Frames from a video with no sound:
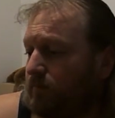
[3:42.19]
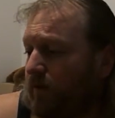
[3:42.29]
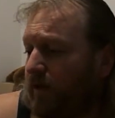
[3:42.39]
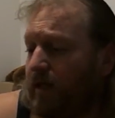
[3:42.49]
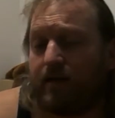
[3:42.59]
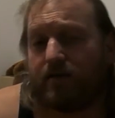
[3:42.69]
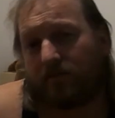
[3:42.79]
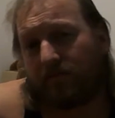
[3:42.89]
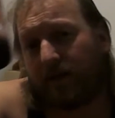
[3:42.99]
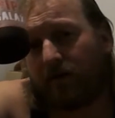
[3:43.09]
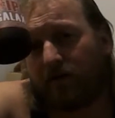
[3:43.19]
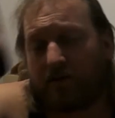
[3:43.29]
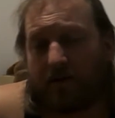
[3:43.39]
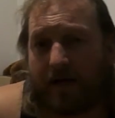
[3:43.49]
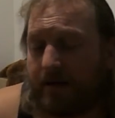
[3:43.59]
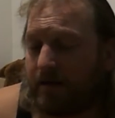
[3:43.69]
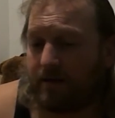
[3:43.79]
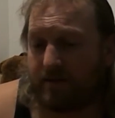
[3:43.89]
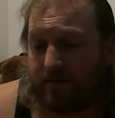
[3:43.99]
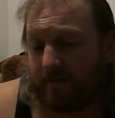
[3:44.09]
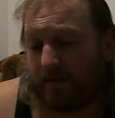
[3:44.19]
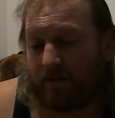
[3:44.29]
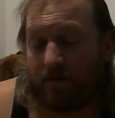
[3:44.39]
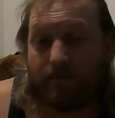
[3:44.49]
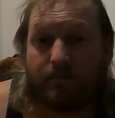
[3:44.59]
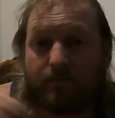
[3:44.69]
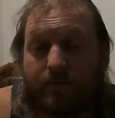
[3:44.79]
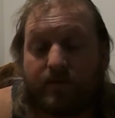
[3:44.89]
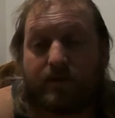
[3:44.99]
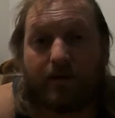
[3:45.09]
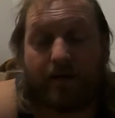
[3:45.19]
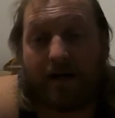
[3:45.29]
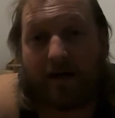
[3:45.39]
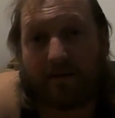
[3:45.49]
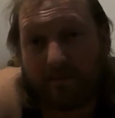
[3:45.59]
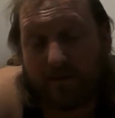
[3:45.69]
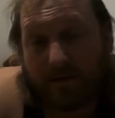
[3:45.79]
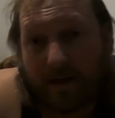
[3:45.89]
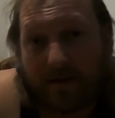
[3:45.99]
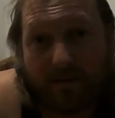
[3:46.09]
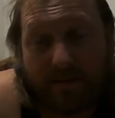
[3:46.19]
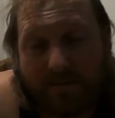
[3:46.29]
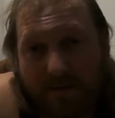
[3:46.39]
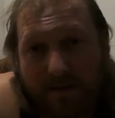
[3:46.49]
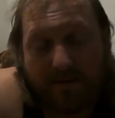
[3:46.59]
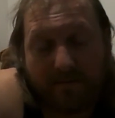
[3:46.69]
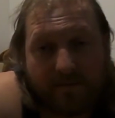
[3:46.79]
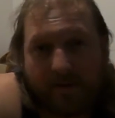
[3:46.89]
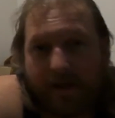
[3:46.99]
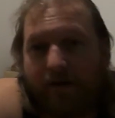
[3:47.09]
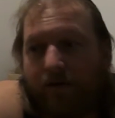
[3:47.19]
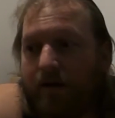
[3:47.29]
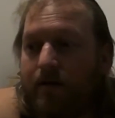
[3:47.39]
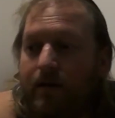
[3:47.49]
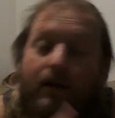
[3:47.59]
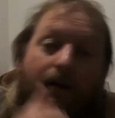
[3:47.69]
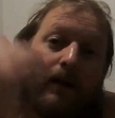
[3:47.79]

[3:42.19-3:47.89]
Well, there you go. It's fucking, I should have known that. That's a fucking hop. Obviously, I don't know nothing about beer. I ain't drink it.